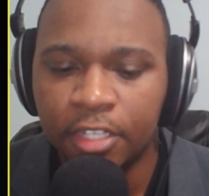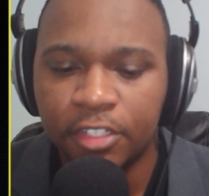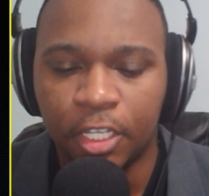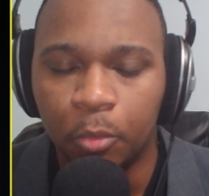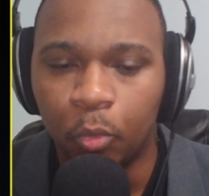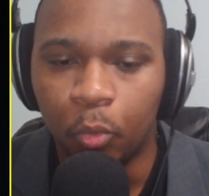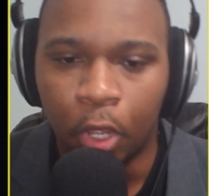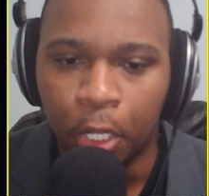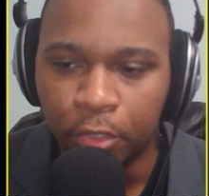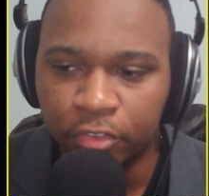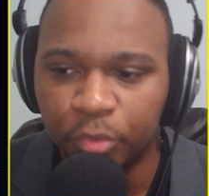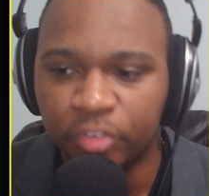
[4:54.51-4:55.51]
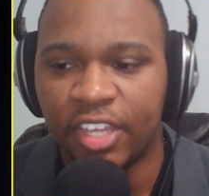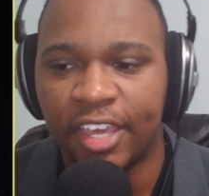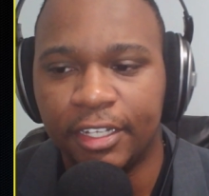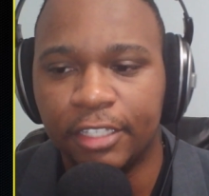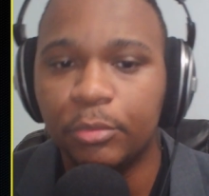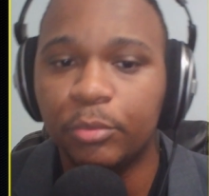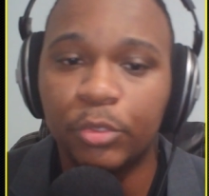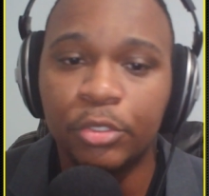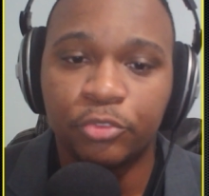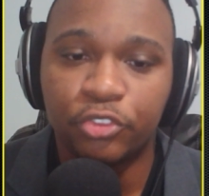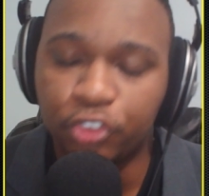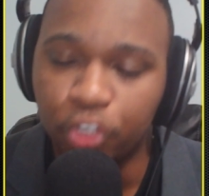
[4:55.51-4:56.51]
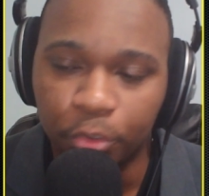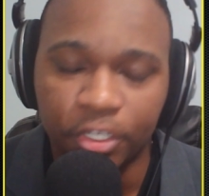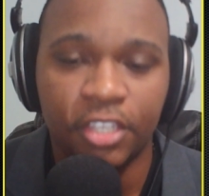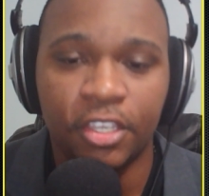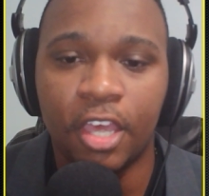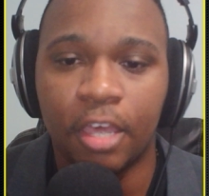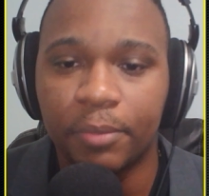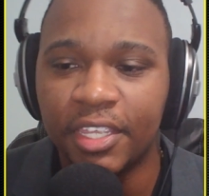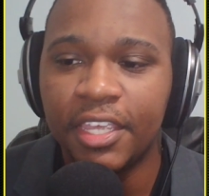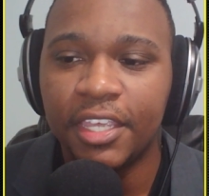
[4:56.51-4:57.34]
Tim Walz was kind of choking up.